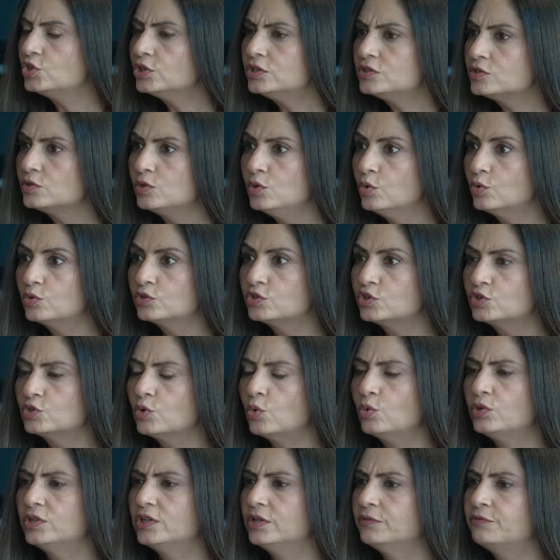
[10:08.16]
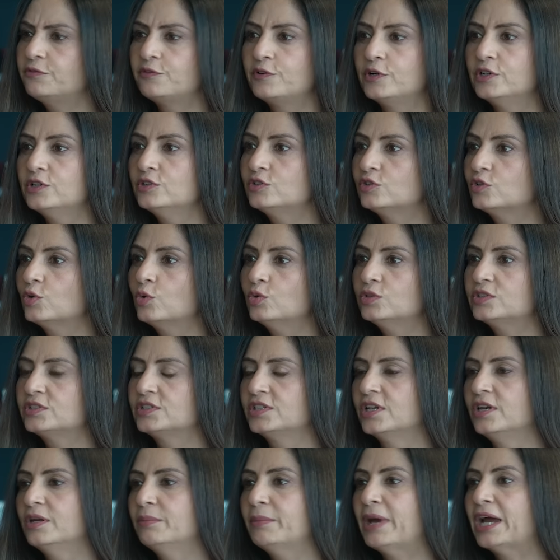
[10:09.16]
just looked so different so
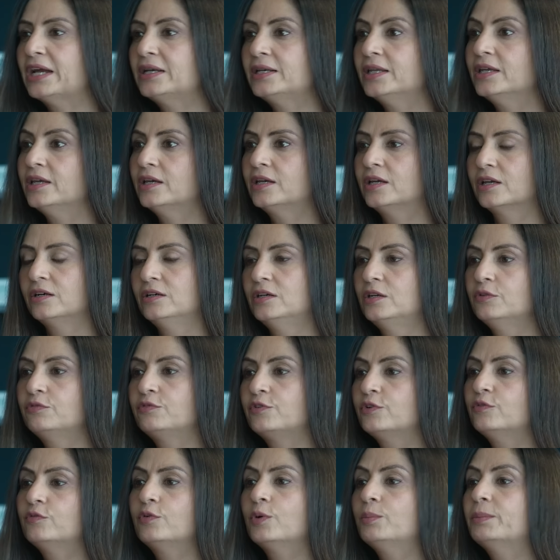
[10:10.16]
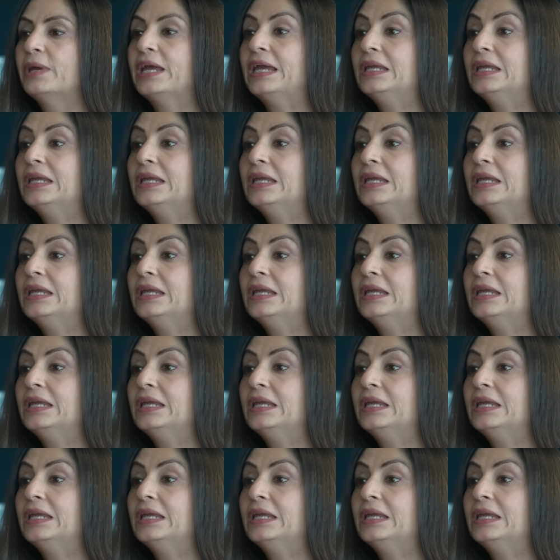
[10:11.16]
cinematic and different from